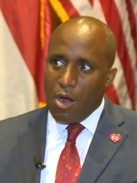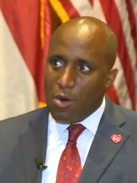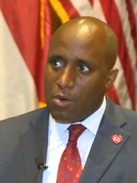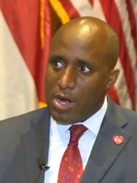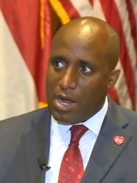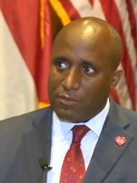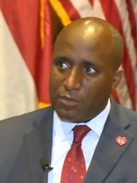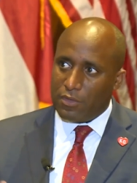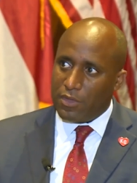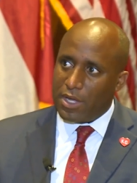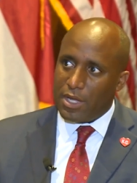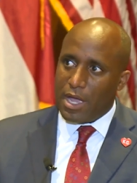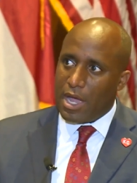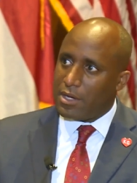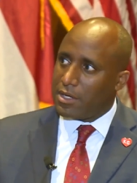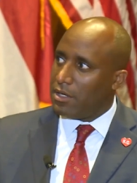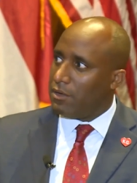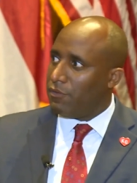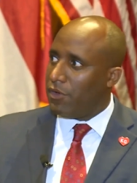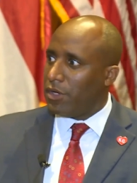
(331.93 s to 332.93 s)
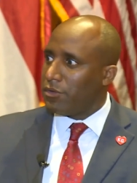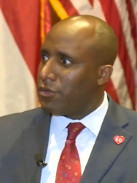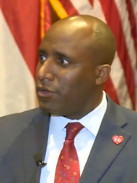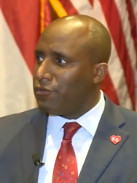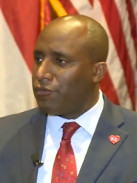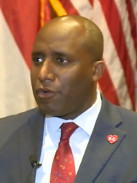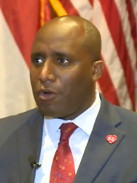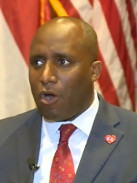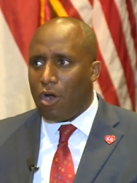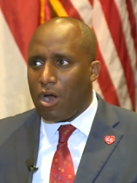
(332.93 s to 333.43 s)
or after they got
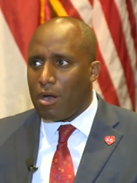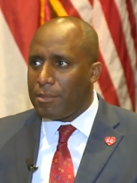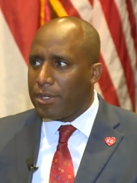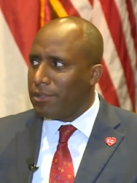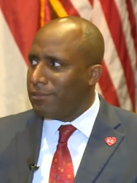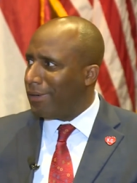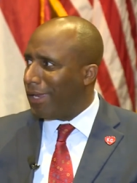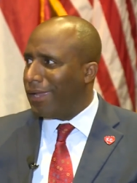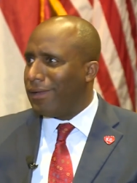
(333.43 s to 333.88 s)
convicted for harming,